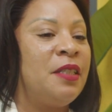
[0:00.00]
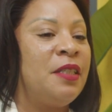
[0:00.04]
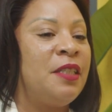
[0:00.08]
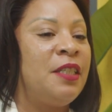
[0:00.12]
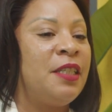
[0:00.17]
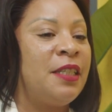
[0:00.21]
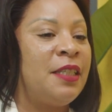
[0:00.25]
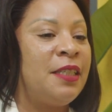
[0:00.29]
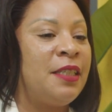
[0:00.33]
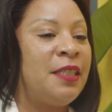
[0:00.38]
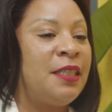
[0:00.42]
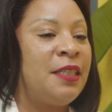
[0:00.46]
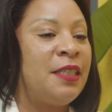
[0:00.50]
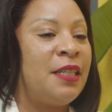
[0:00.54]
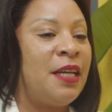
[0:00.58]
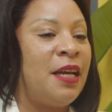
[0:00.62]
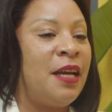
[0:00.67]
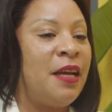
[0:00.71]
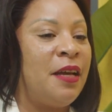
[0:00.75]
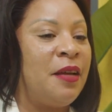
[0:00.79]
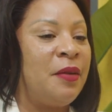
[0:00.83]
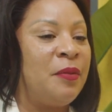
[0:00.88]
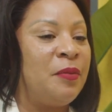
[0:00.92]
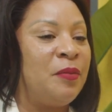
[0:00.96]
just
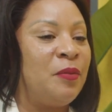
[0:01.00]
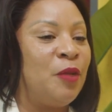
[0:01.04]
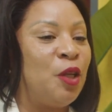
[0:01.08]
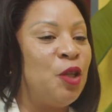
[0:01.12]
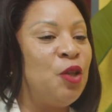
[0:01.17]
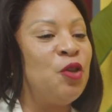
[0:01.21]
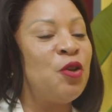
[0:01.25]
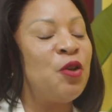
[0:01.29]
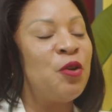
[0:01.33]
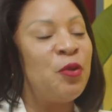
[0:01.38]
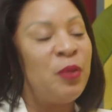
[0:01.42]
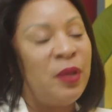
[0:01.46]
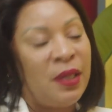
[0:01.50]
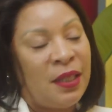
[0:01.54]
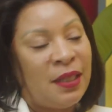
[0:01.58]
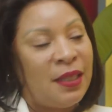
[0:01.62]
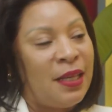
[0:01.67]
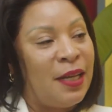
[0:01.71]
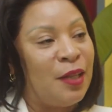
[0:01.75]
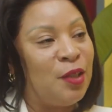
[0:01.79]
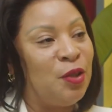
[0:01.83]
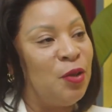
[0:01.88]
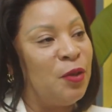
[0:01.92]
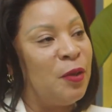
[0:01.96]
knowing
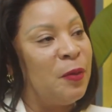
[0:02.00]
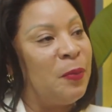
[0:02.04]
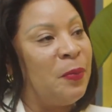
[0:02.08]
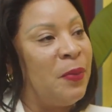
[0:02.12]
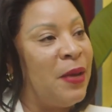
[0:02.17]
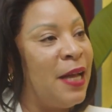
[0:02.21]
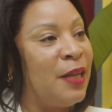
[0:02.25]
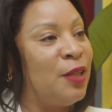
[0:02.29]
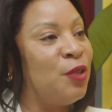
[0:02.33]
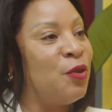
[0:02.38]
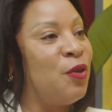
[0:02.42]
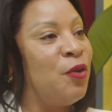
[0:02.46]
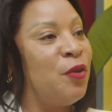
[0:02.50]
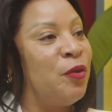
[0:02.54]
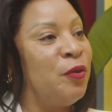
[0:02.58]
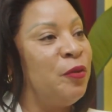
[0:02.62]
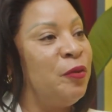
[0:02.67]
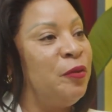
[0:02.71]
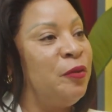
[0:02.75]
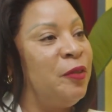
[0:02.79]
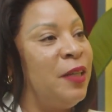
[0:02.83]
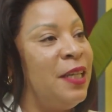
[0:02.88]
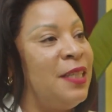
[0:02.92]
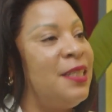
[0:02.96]
that you're part
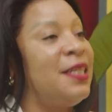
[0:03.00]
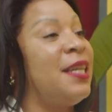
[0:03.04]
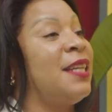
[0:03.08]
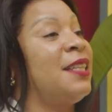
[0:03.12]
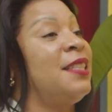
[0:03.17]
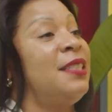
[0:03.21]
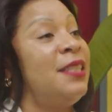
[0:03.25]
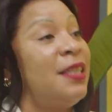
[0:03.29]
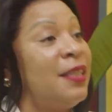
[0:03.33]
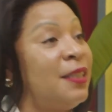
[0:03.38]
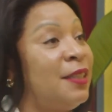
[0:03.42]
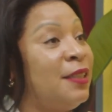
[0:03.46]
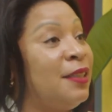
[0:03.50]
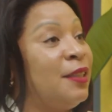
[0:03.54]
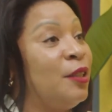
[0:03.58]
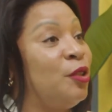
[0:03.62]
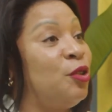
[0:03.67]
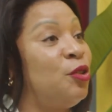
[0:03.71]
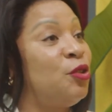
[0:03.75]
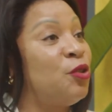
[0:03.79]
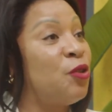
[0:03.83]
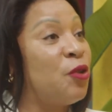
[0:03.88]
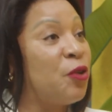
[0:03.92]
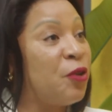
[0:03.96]
of a success
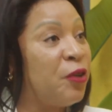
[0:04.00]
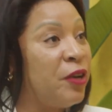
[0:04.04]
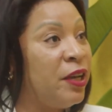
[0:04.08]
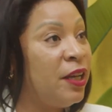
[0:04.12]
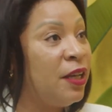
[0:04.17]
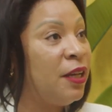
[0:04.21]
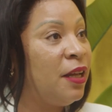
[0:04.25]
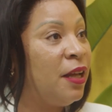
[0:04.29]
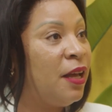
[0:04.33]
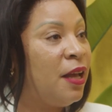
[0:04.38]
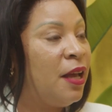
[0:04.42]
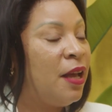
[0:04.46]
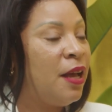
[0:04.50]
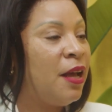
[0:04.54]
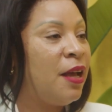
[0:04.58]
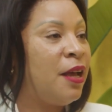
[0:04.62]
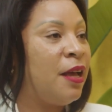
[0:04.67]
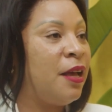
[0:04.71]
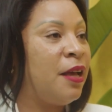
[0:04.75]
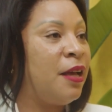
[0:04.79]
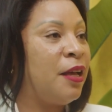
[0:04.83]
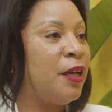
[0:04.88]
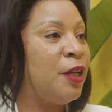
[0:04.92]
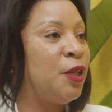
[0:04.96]
story,
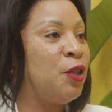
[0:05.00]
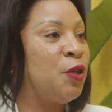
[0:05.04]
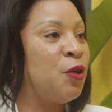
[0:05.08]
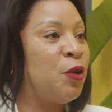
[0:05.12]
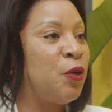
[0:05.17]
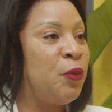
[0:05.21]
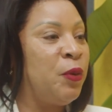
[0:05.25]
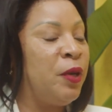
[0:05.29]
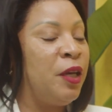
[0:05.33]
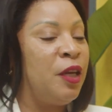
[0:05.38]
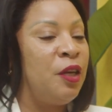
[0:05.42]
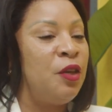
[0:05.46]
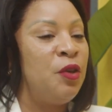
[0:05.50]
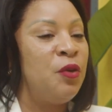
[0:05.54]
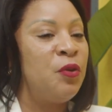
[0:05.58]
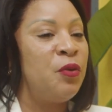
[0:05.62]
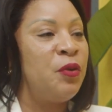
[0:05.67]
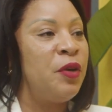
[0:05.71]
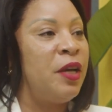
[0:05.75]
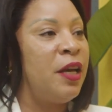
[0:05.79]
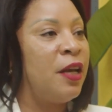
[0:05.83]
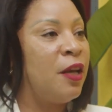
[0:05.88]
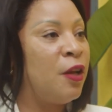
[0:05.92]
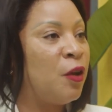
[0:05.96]
knowing
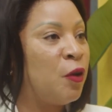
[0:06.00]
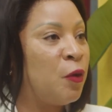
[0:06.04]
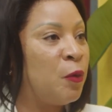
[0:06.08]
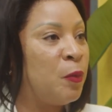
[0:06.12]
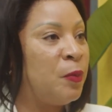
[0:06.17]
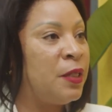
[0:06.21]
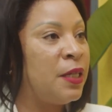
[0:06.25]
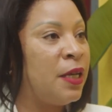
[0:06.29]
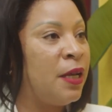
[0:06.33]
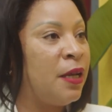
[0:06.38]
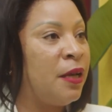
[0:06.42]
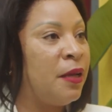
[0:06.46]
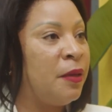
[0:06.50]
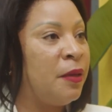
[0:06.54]
you helped